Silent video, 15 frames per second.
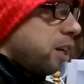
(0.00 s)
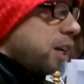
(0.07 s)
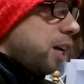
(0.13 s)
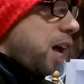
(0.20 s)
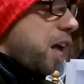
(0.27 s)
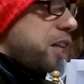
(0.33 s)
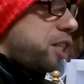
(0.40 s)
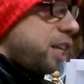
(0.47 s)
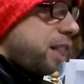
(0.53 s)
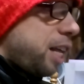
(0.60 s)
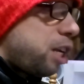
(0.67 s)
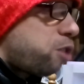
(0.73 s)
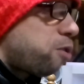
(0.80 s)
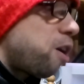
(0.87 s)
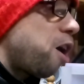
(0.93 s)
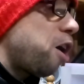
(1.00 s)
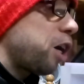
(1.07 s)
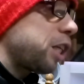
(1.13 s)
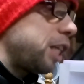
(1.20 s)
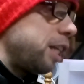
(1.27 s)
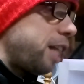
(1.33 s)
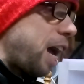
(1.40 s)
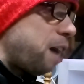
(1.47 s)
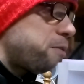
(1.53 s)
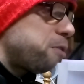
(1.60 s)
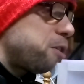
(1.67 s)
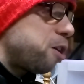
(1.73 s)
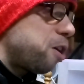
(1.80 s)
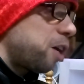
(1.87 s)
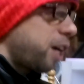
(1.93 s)
I said this wrong, said that
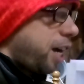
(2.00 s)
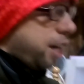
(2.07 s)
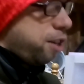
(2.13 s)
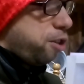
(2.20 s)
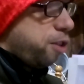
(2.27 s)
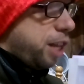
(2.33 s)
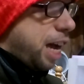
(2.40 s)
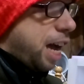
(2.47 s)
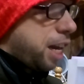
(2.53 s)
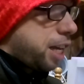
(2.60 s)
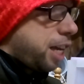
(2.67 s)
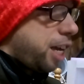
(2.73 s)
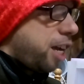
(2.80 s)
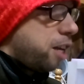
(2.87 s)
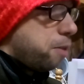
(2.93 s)
wrong, gotta do that again,